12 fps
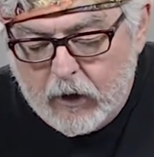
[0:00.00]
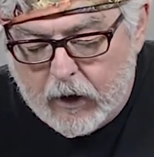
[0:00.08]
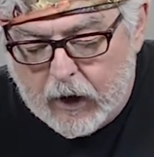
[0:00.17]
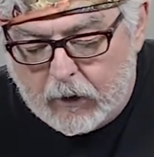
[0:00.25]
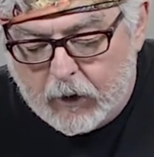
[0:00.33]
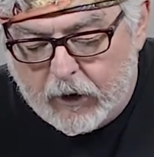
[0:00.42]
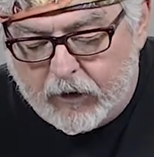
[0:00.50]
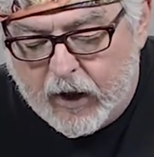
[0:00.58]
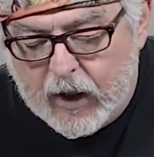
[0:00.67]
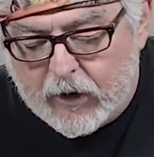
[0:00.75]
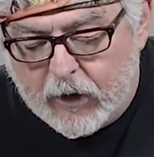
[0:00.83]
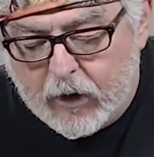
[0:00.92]
I'm going to
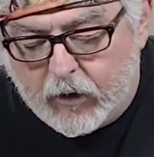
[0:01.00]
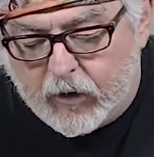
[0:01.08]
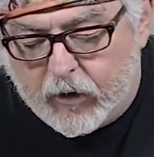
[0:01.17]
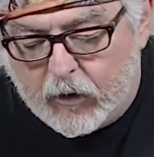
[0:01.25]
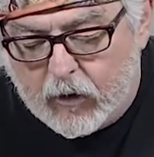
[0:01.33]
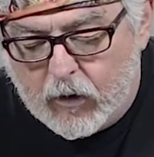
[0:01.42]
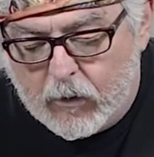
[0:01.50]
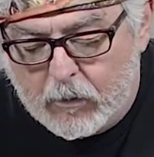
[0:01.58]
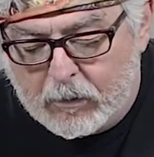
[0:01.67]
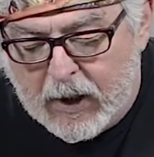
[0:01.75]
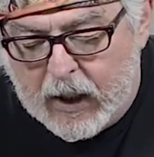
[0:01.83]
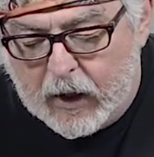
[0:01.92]
take this
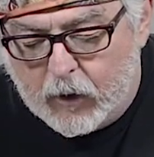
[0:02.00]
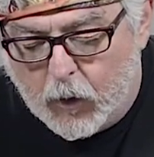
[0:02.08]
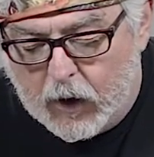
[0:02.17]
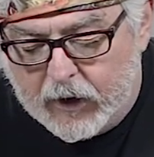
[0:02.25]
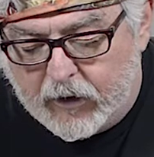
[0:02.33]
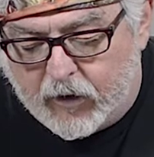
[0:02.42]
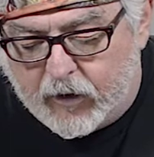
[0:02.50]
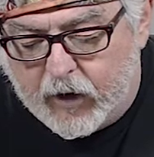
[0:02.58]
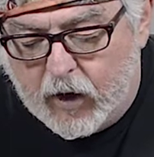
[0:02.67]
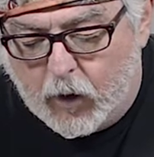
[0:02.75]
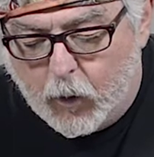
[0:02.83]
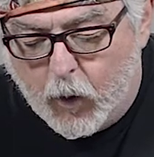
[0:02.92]
paint while it's
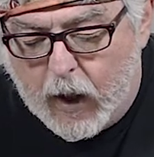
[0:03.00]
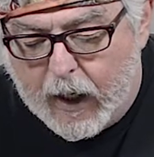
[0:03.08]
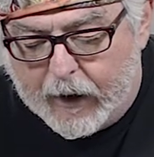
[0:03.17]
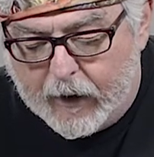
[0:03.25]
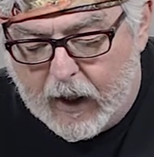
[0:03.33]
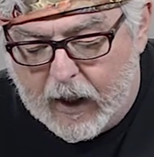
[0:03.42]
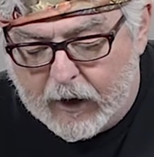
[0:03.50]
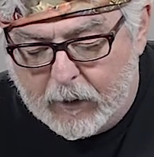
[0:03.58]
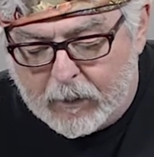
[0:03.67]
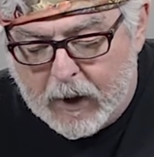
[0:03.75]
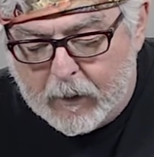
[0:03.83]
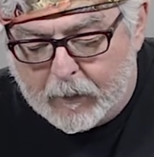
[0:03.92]
still wet on the
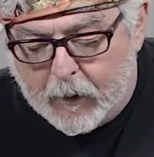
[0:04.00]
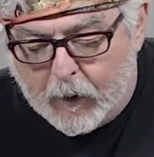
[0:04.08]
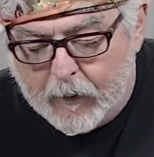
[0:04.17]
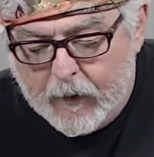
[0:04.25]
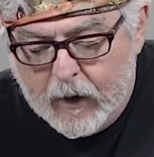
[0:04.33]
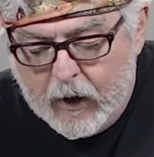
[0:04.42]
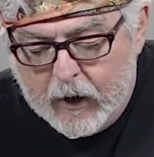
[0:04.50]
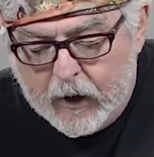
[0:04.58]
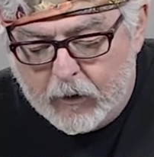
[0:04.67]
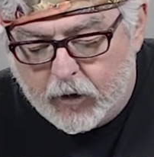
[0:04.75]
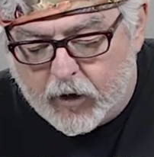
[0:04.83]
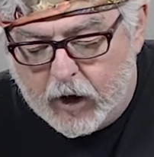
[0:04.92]
paper.
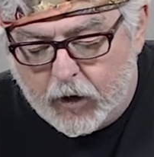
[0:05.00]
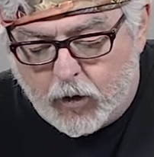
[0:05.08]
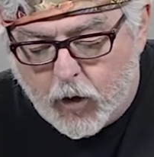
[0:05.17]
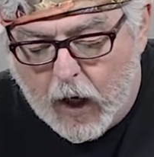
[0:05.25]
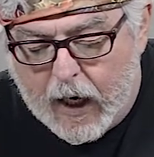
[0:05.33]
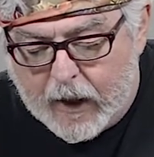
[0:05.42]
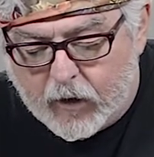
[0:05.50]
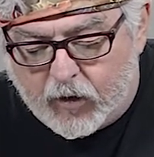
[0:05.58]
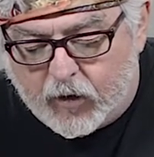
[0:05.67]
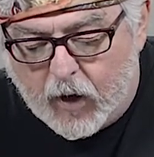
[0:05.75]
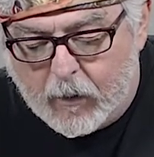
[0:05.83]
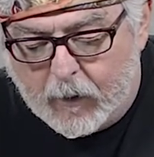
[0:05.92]
I'm just going to drag
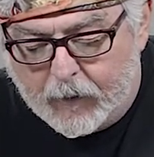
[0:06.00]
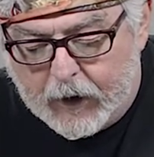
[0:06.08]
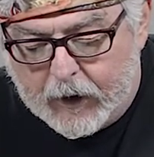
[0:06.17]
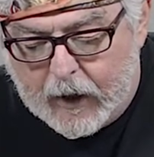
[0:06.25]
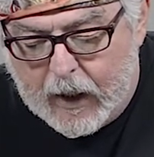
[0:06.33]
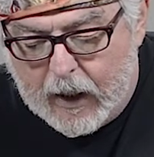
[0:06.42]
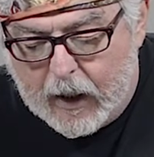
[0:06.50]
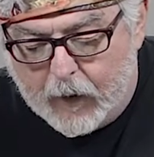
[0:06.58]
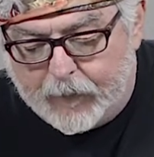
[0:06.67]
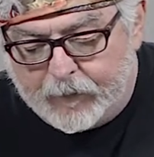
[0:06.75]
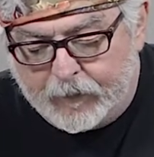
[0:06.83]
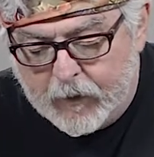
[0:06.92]
some of it down.